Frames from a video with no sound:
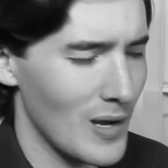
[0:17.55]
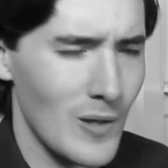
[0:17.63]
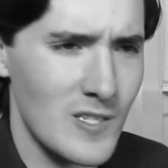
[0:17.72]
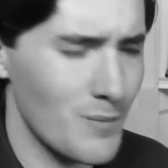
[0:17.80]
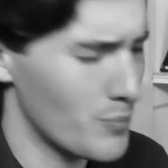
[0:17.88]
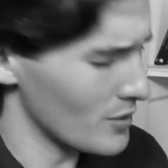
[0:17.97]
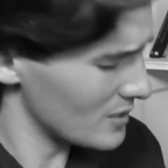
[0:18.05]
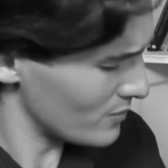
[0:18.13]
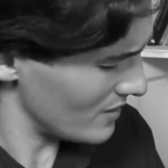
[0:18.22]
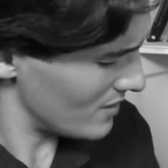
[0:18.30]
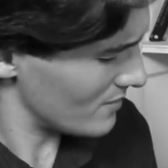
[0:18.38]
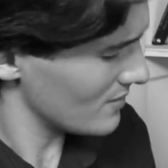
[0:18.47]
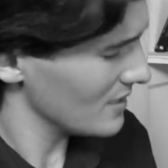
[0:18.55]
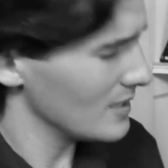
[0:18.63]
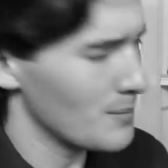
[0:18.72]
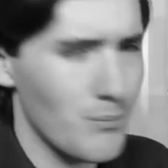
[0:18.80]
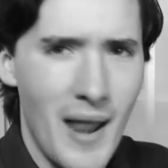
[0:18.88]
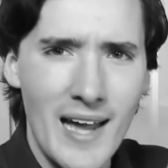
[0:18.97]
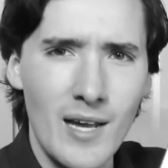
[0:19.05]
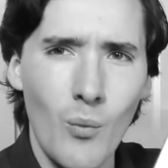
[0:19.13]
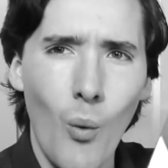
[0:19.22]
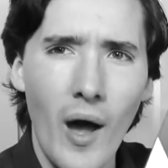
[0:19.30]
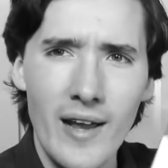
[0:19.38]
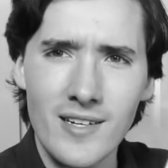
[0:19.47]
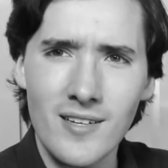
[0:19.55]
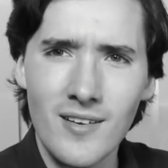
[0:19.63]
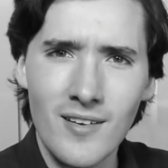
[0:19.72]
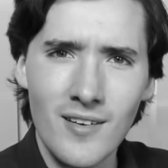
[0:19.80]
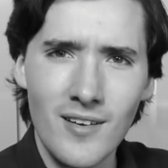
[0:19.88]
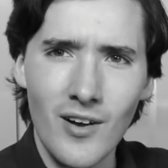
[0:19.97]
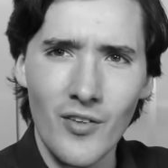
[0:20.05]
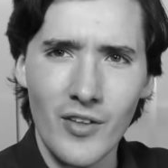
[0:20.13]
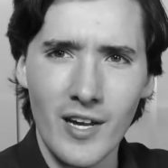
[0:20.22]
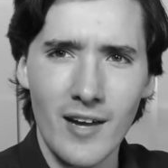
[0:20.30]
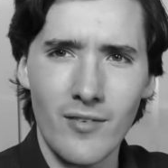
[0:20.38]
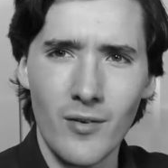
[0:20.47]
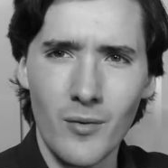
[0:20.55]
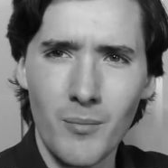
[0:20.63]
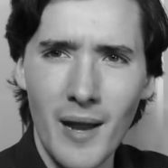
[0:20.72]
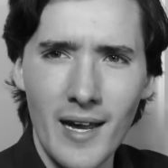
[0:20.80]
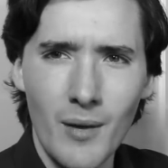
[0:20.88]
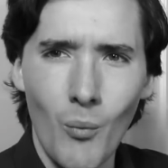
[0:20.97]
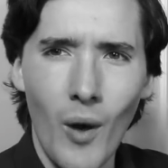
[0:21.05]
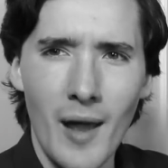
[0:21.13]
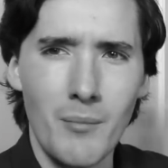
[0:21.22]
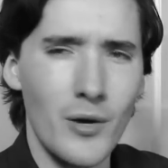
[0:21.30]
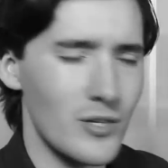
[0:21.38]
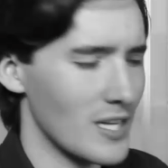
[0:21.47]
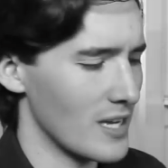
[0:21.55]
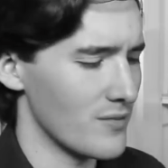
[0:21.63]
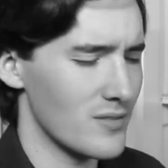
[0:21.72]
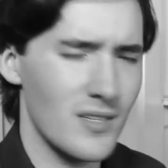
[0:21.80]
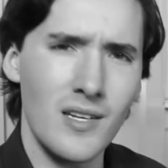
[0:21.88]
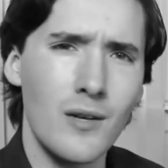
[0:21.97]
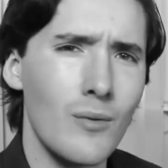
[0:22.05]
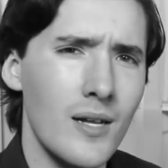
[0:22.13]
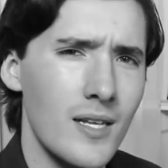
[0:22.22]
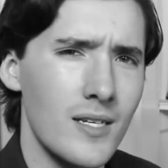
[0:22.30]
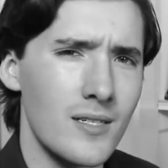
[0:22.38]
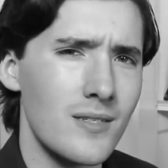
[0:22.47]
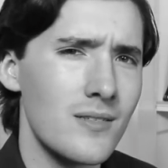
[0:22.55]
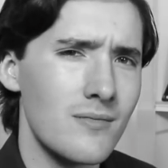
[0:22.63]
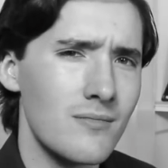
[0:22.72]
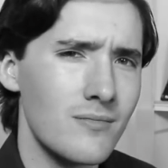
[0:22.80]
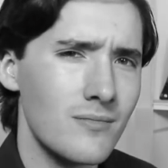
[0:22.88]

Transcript: Lots of books with black and white on the cover, with black and white motifs. I don't know why that is.